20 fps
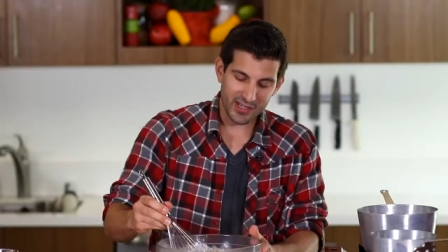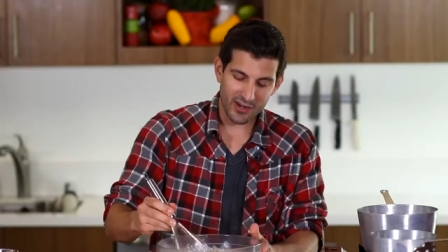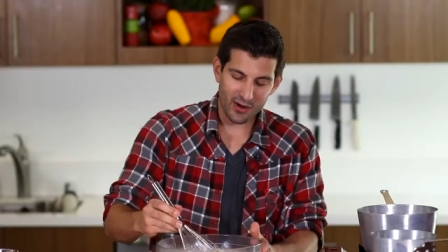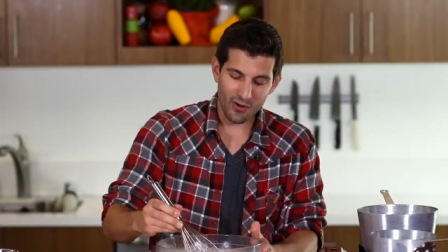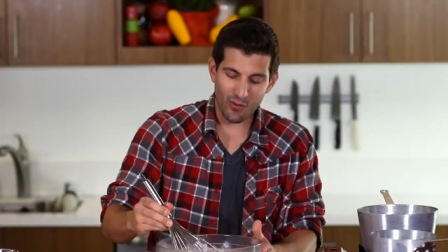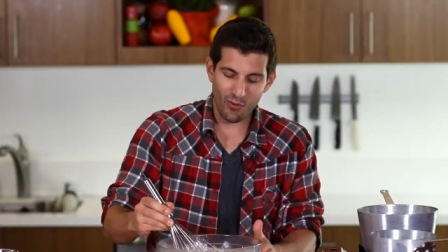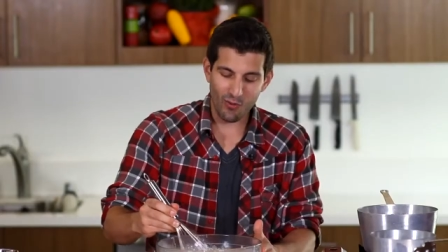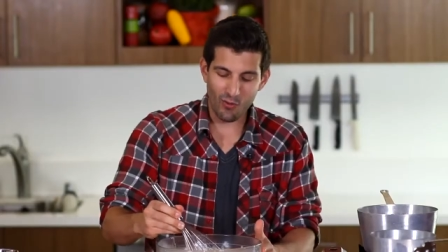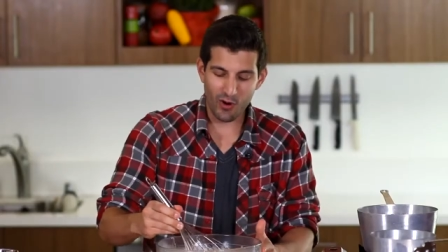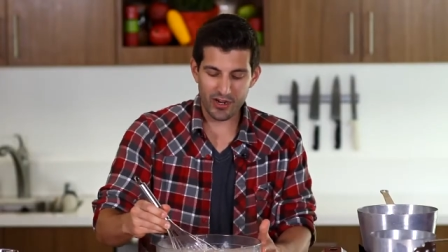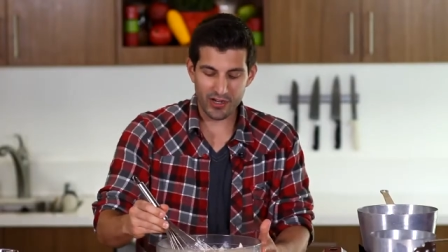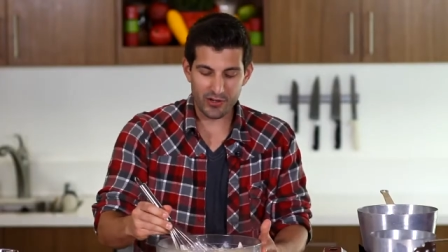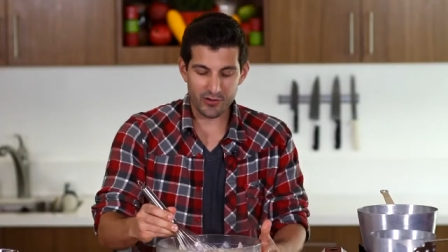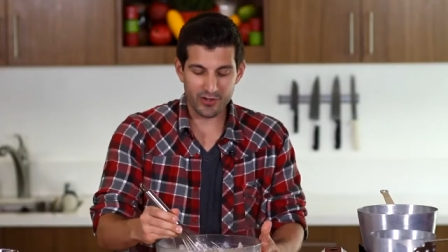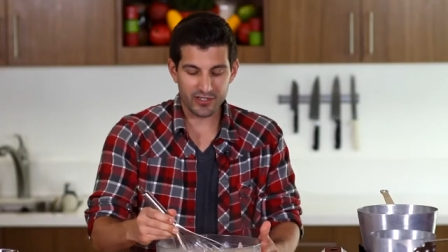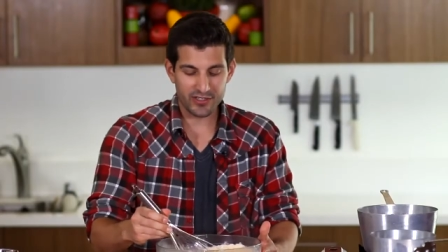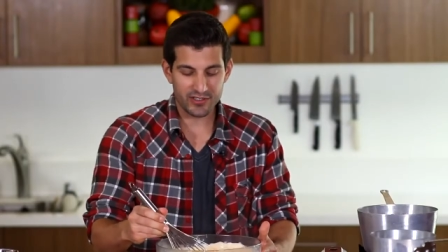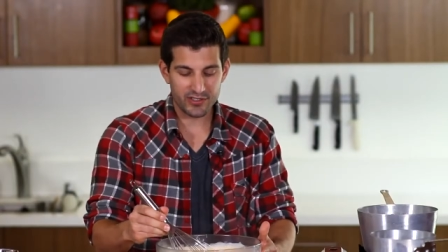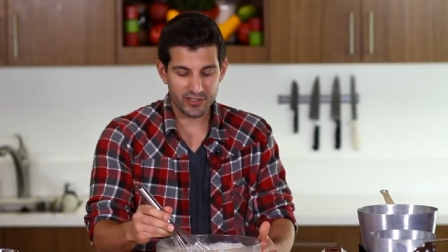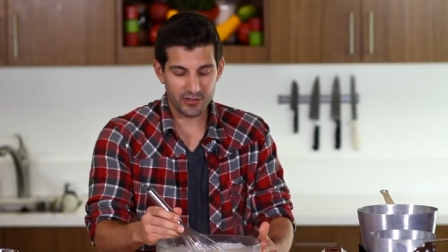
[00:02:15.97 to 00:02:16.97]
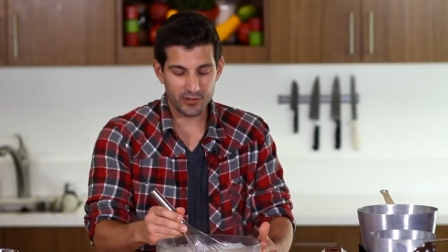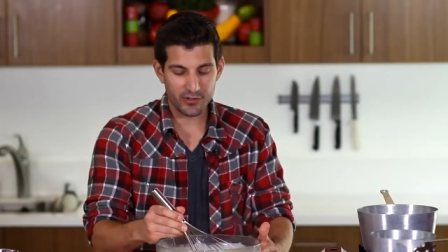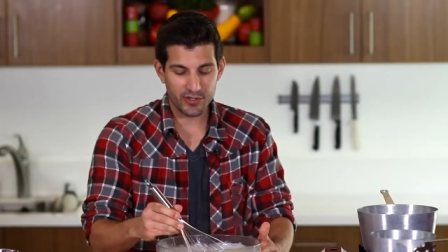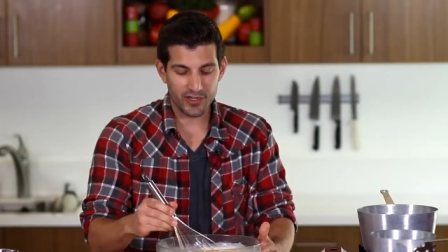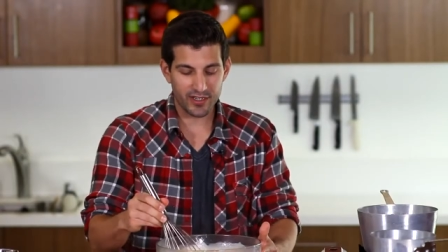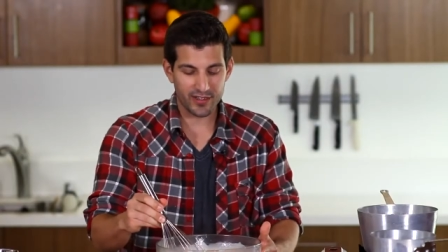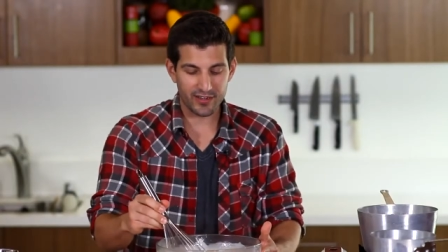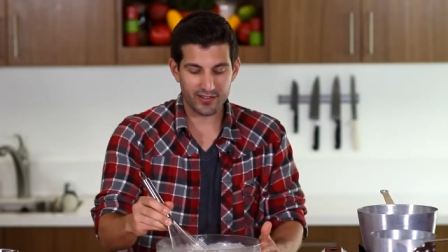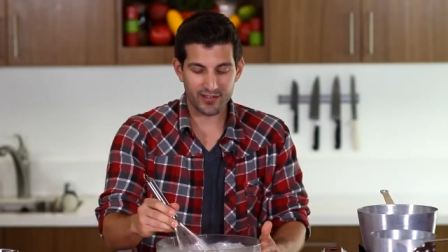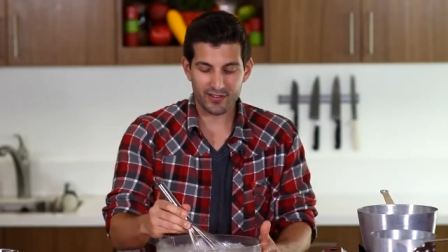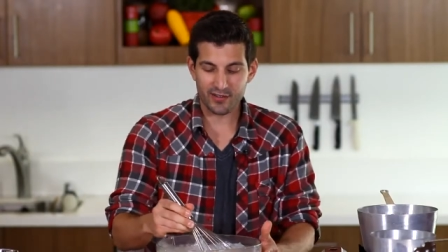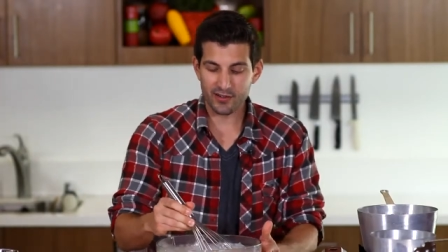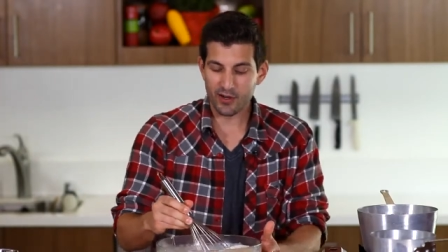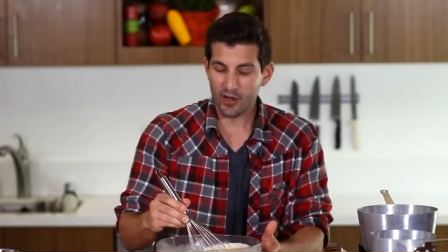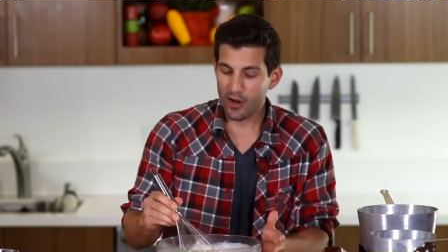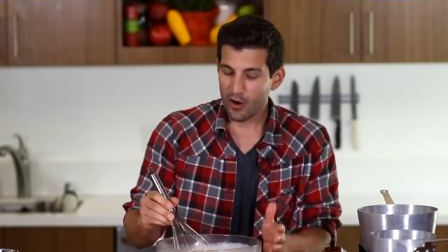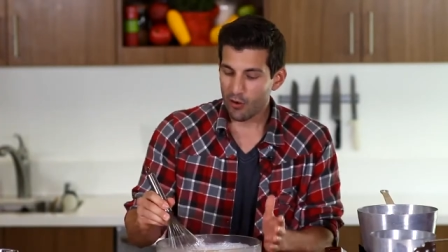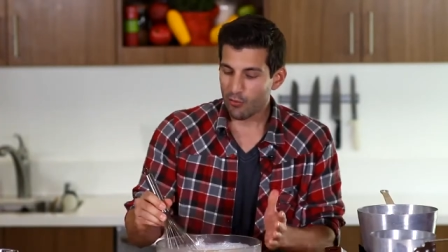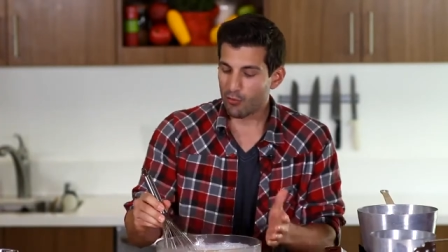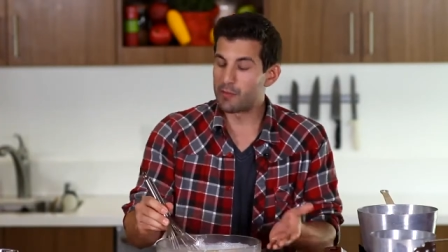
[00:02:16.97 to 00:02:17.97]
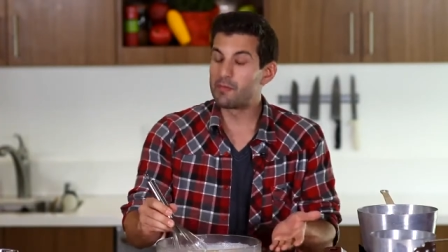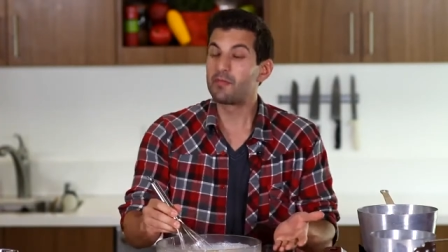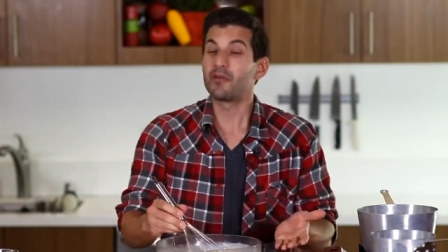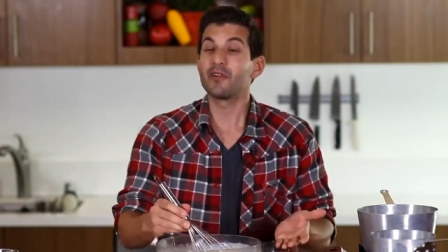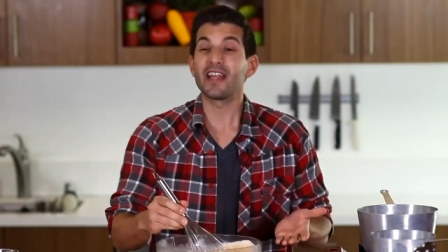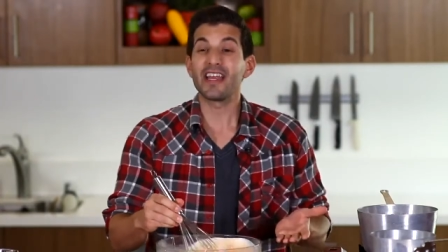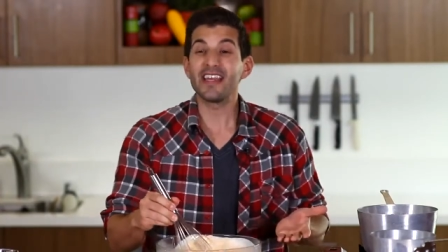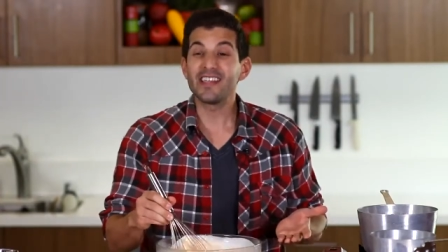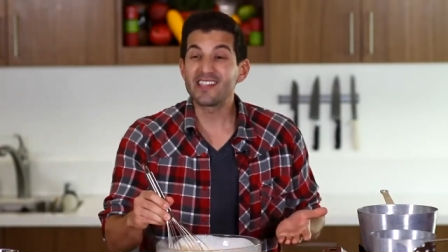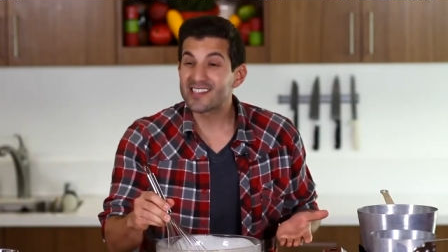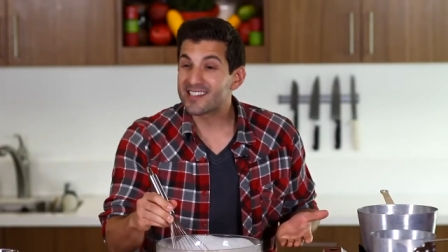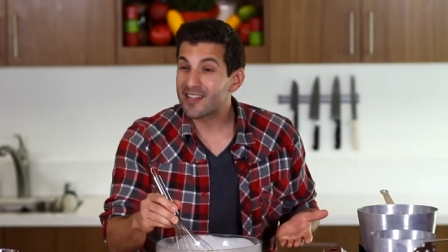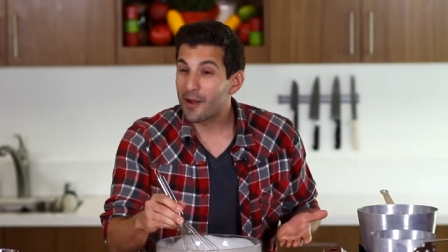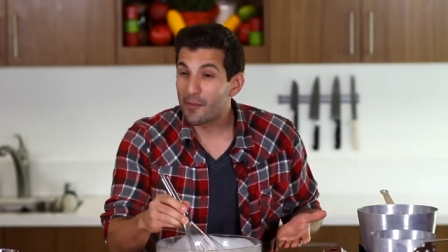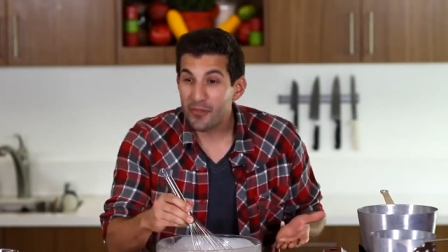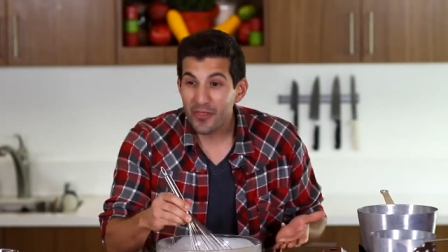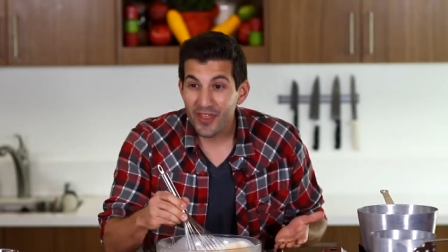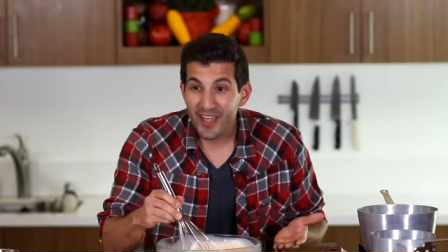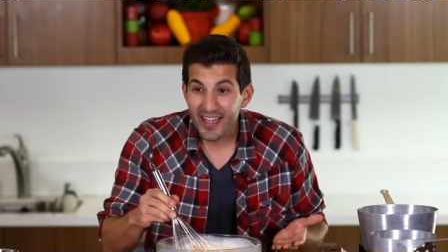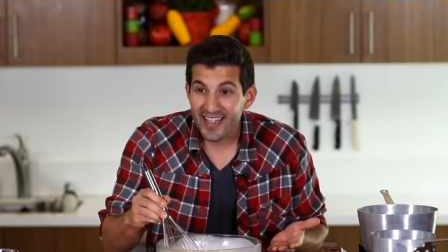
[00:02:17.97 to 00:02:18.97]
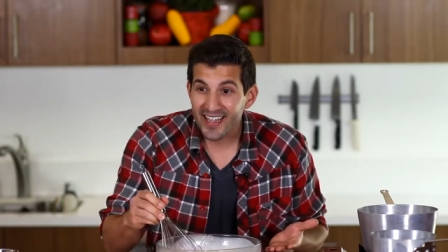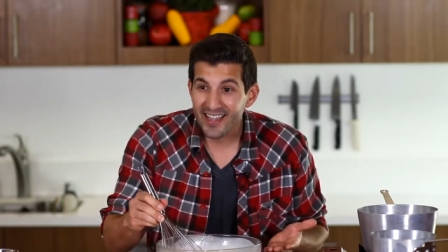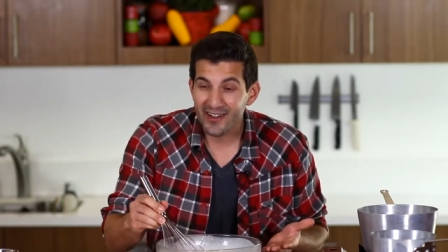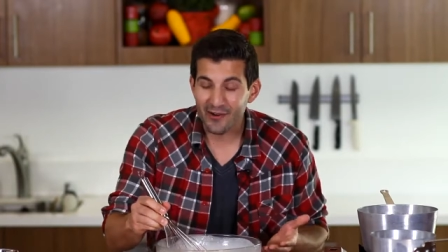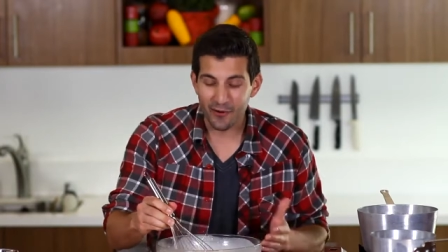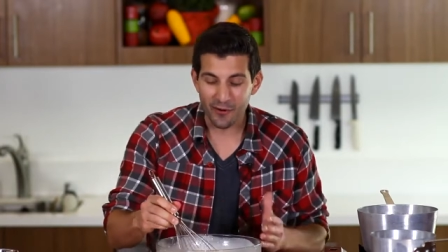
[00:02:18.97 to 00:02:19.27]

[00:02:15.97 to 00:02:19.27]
you know what you can do to replace something